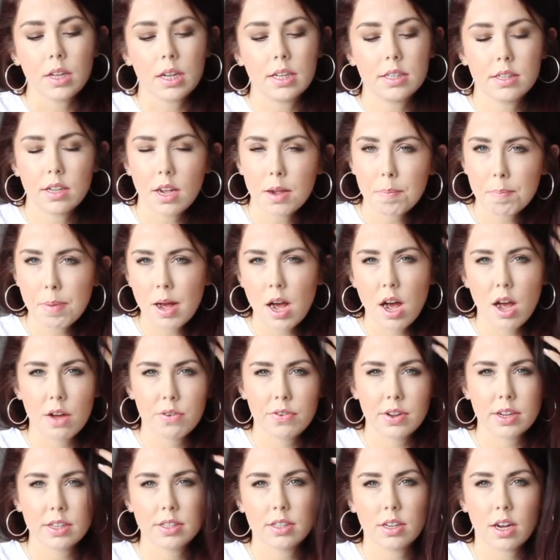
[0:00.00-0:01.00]
It's like
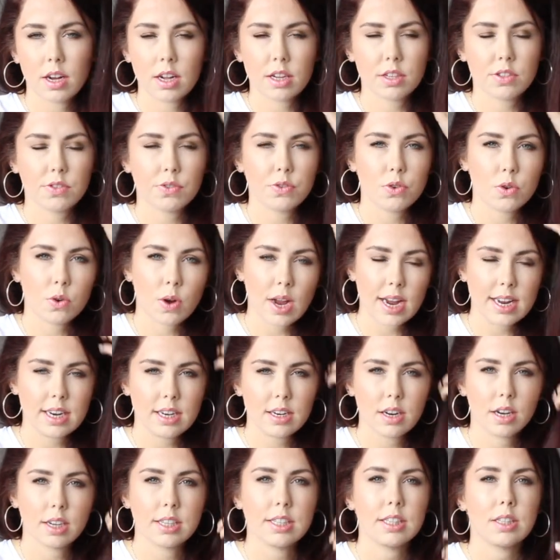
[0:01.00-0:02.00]
perfect size for a
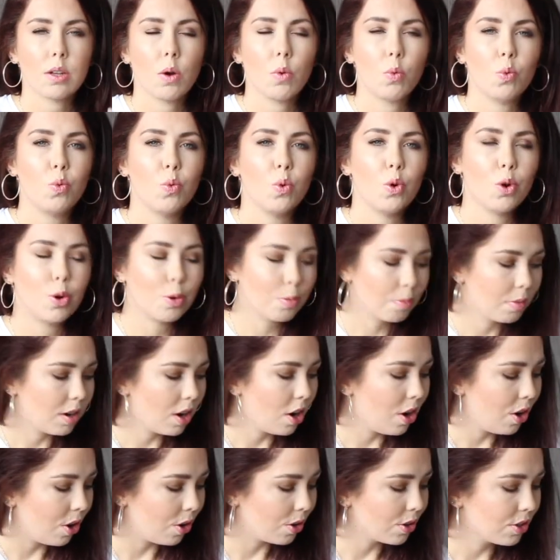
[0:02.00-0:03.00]
nice warm
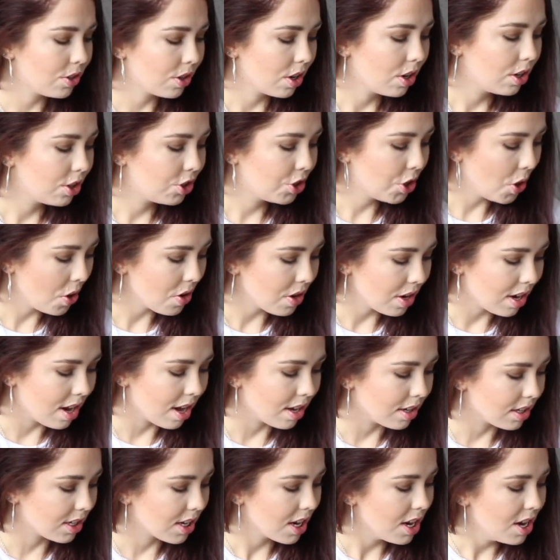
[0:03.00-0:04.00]
hot
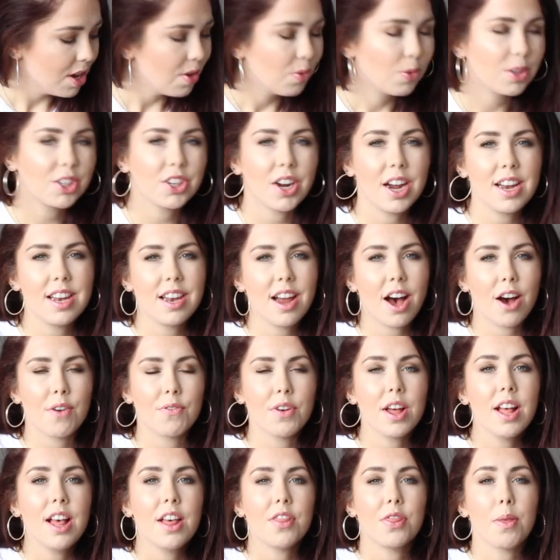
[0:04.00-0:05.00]
chocolate, which I
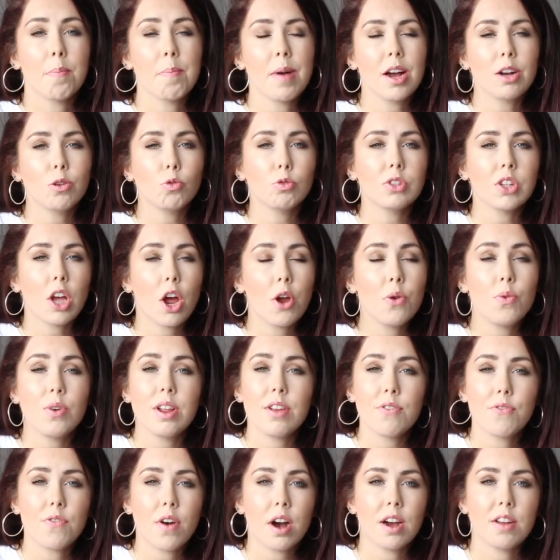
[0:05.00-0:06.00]
love. The mug was
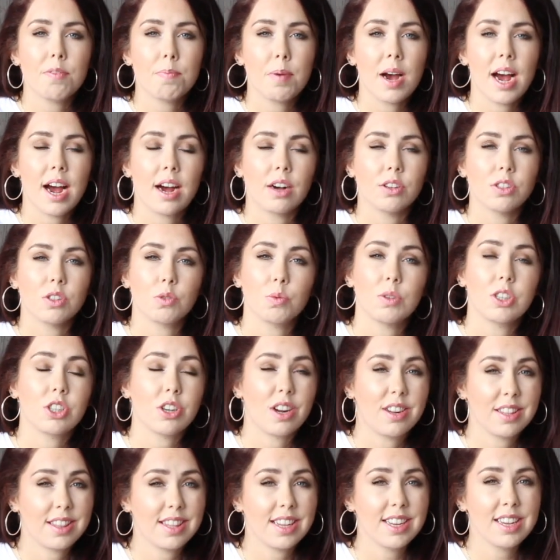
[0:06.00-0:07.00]
only £5,
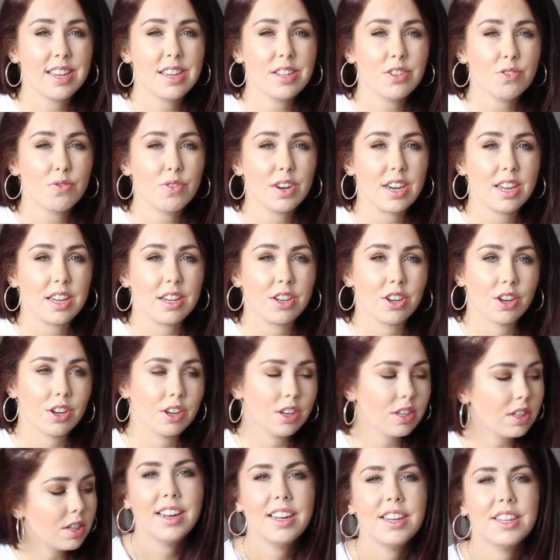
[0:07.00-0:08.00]
which I think is really
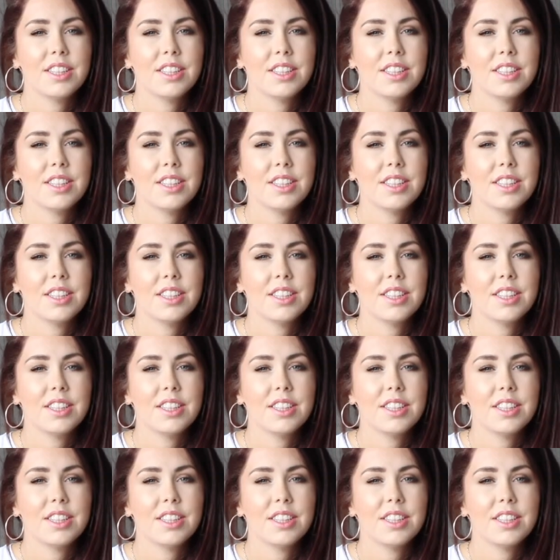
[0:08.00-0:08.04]
good.